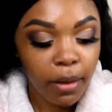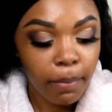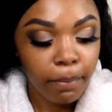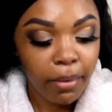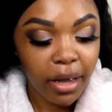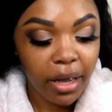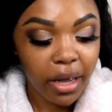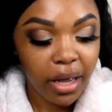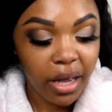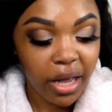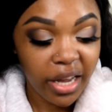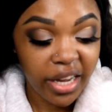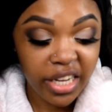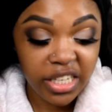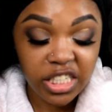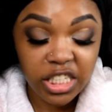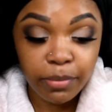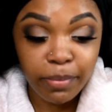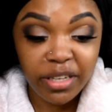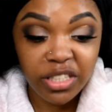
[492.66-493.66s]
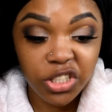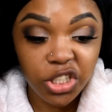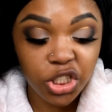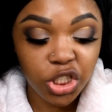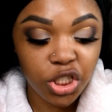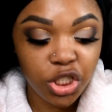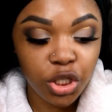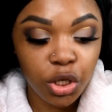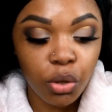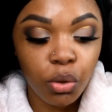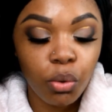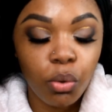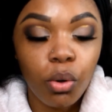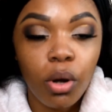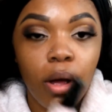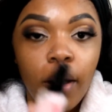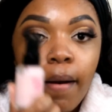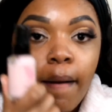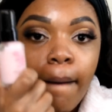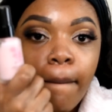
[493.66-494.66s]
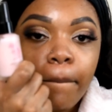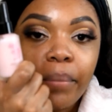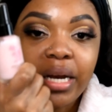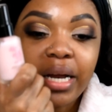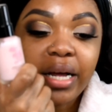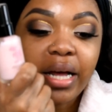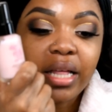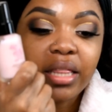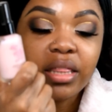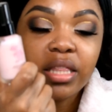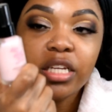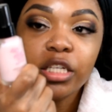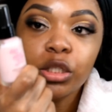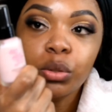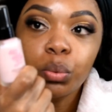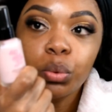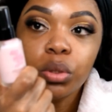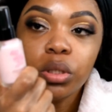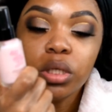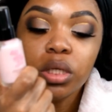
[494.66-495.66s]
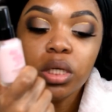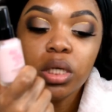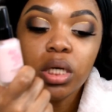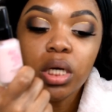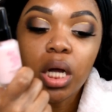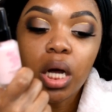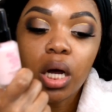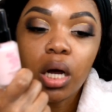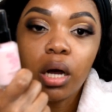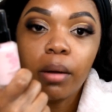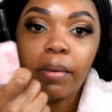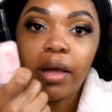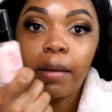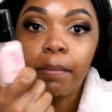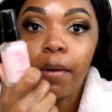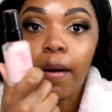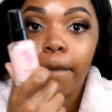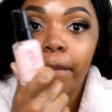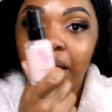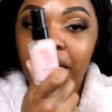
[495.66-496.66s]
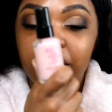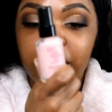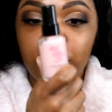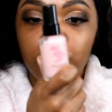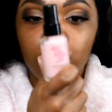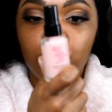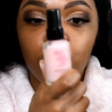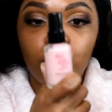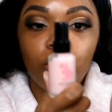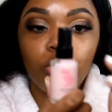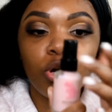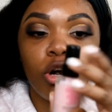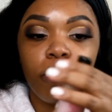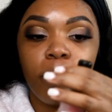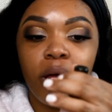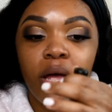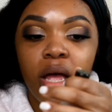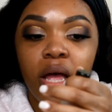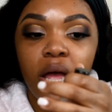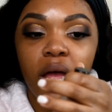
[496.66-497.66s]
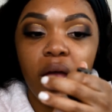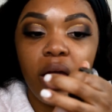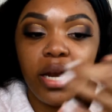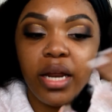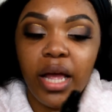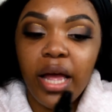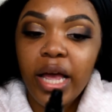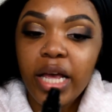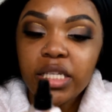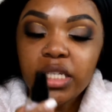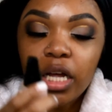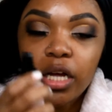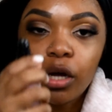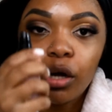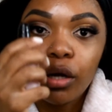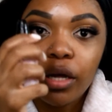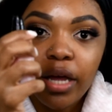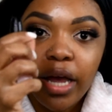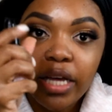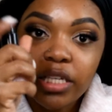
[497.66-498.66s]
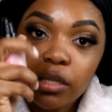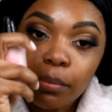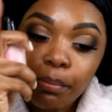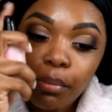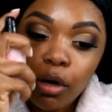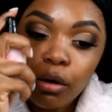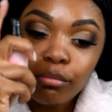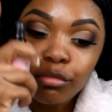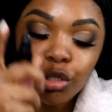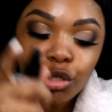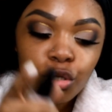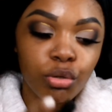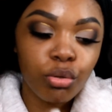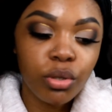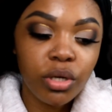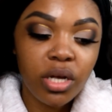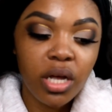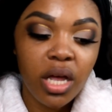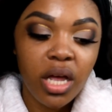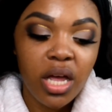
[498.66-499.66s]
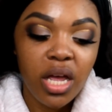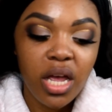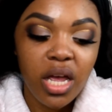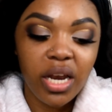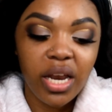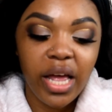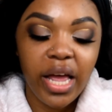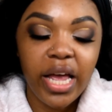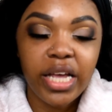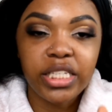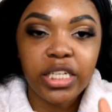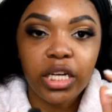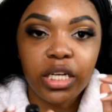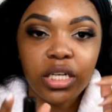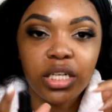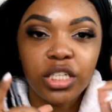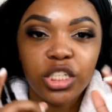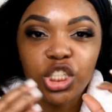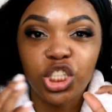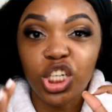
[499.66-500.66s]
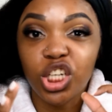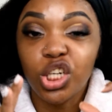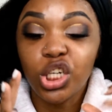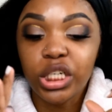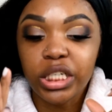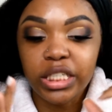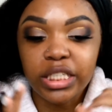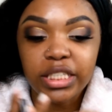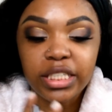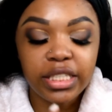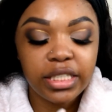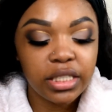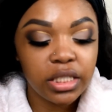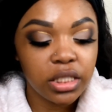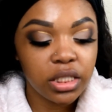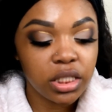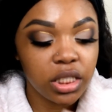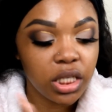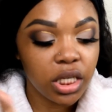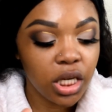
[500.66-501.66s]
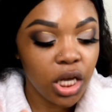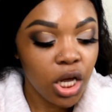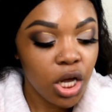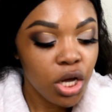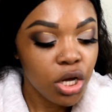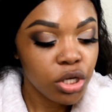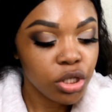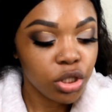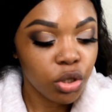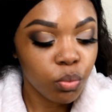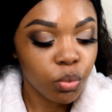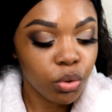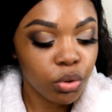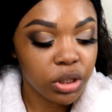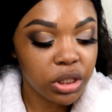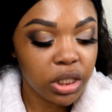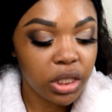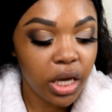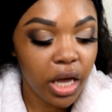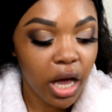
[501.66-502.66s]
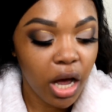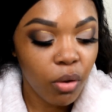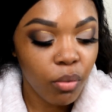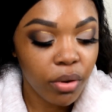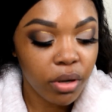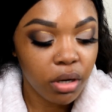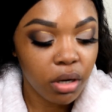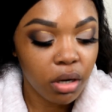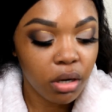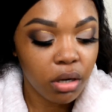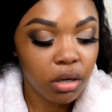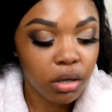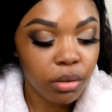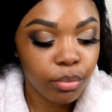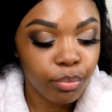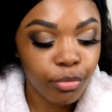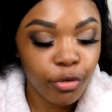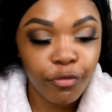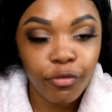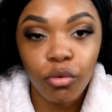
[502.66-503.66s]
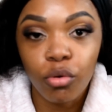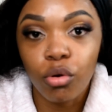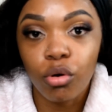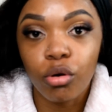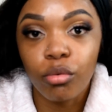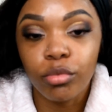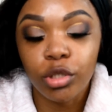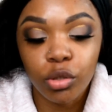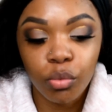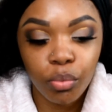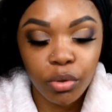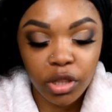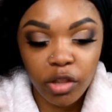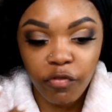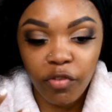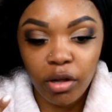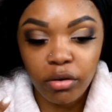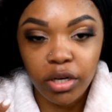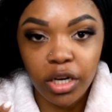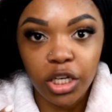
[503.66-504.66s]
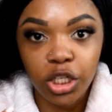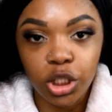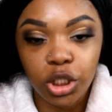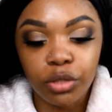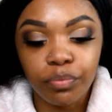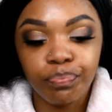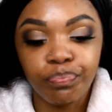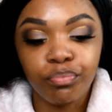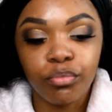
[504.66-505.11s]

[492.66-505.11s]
by, I guess it's by Touch and Soul, but I got this one in my Boxy Charm, and it has like it has a pump to it. It has like a gel consistency, so we'll see how it performs with the foundation.